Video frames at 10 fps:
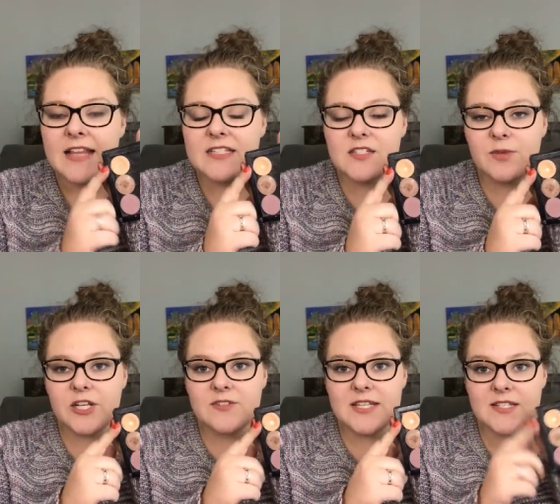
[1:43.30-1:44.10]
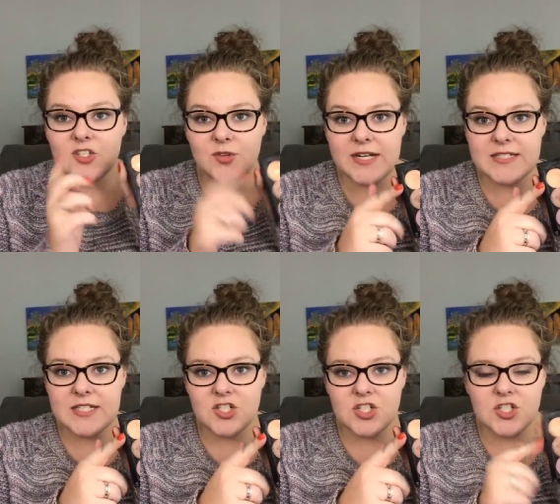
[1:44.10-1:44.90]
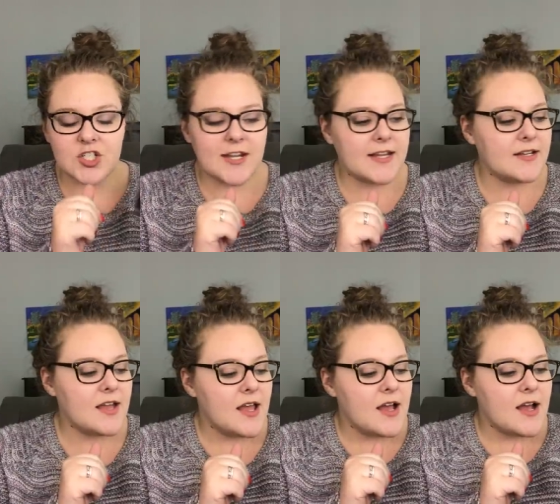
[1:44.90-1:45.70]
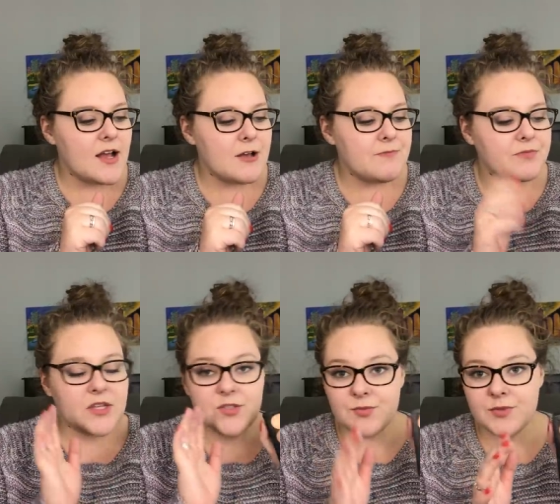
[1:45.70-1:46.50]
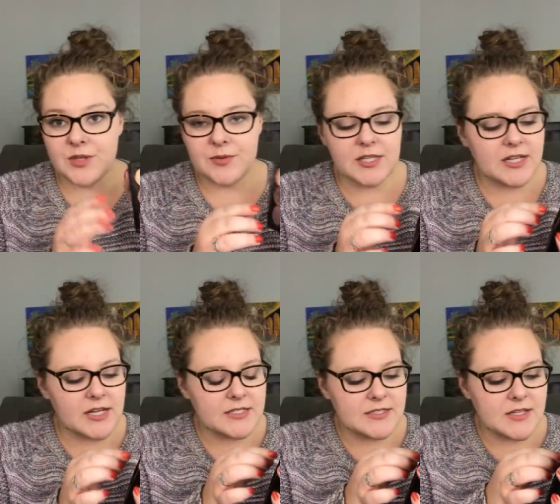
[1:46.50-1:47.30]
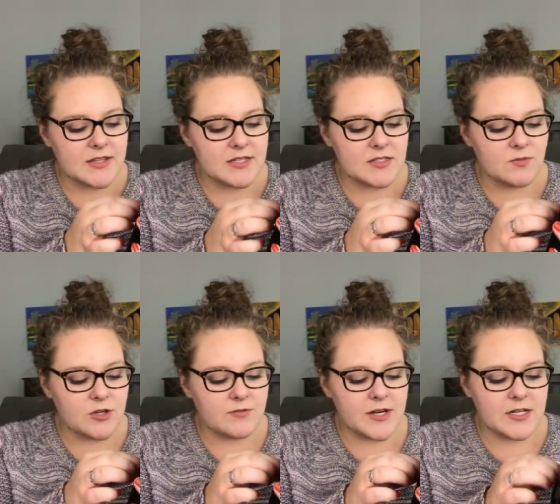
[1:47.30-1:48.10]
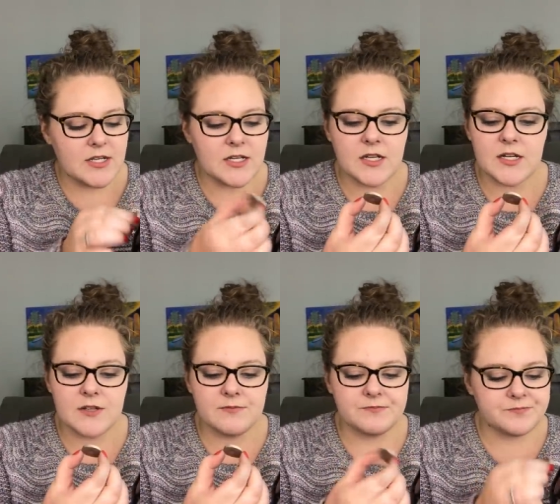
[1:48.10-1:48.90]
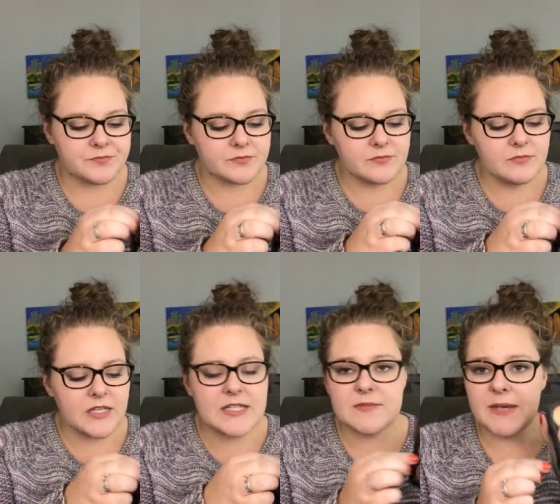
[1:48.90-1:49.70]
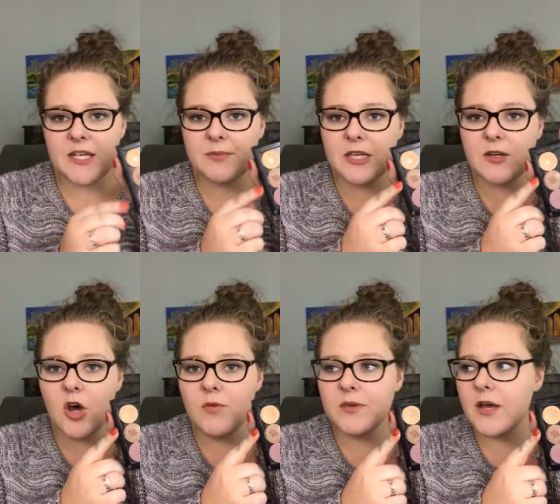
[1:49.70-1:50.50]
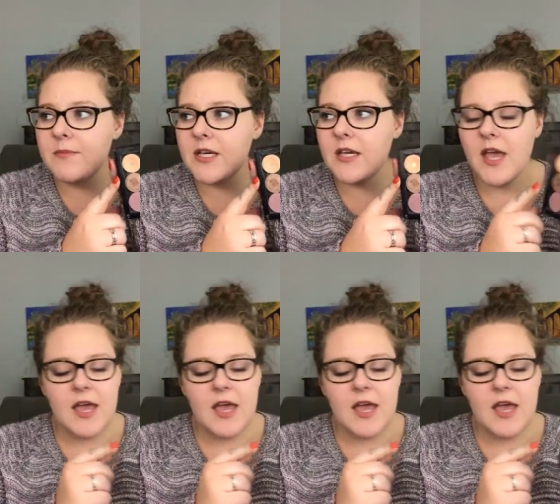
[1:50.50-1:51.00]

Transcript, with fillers: This is what I use as a transition shade. Um, it's really, really nice. This one right here is Makeup Geek Homecoming.